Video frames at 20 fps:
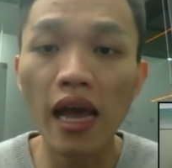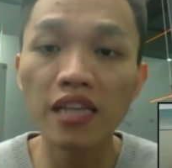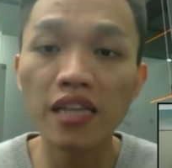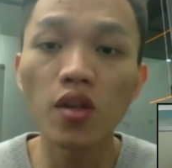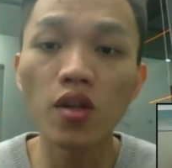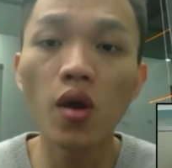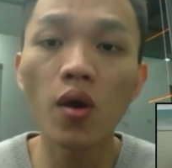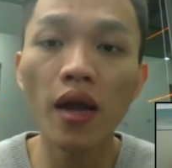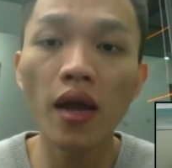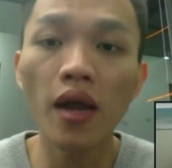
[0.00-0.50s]

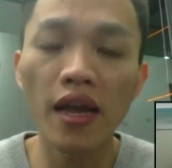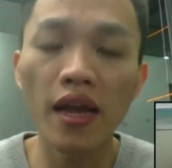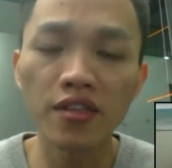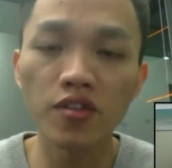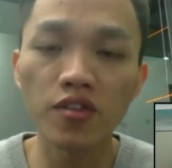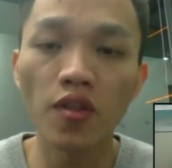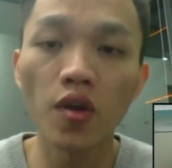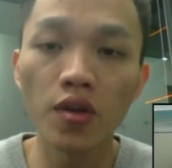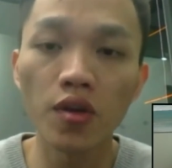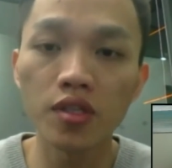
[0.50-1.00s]
as long as
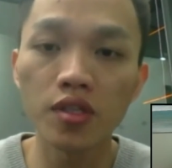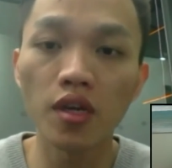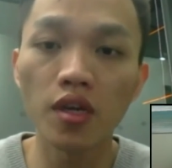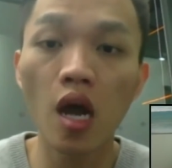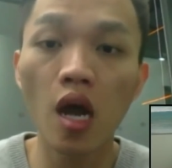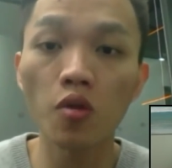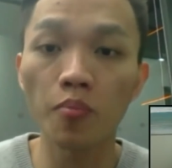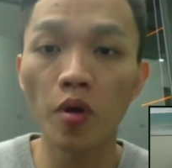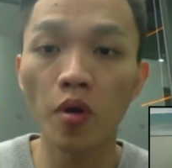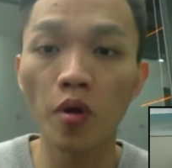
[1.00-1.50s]
there is a
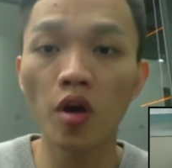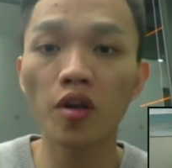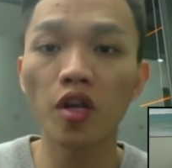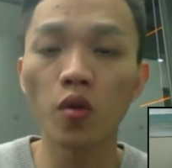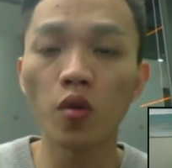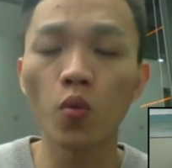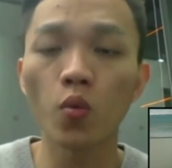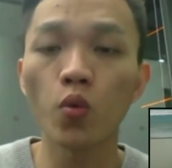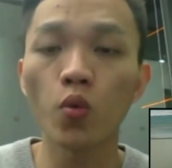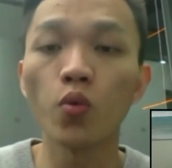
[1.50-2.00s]

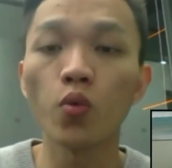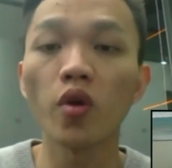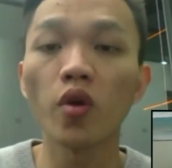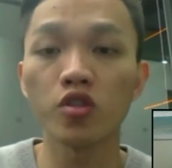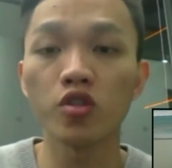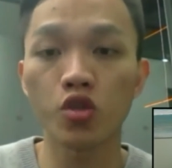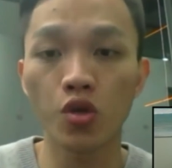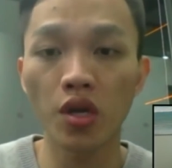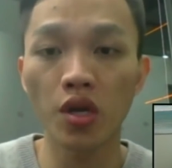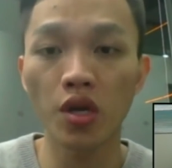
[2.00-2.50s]
counterparty who want
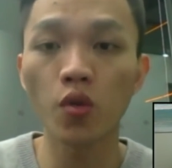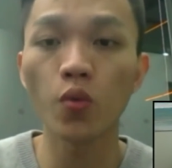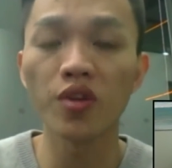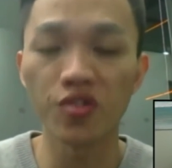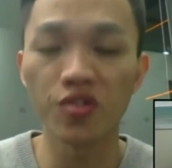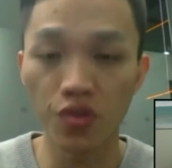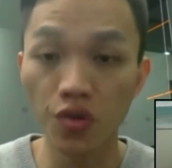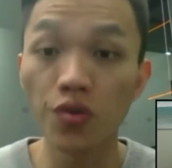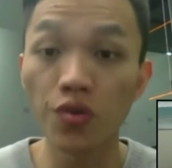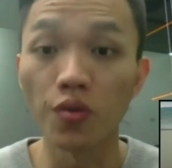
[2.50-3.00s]
to trade
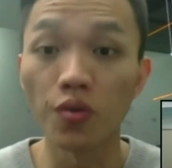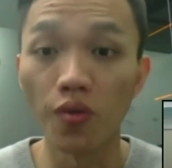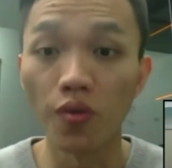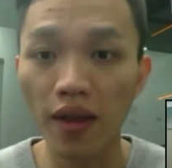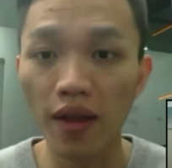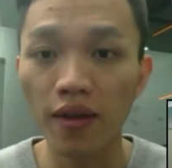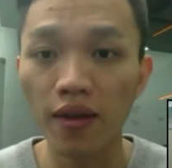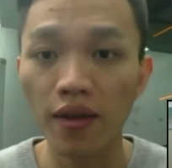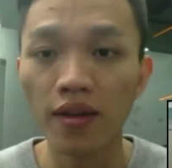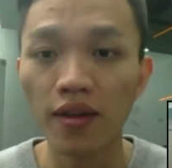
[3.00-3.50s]
with you,
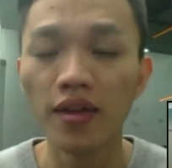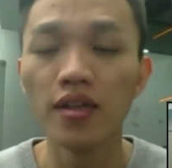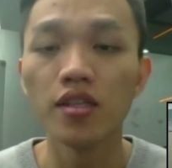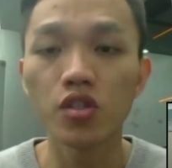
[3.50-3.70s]
right?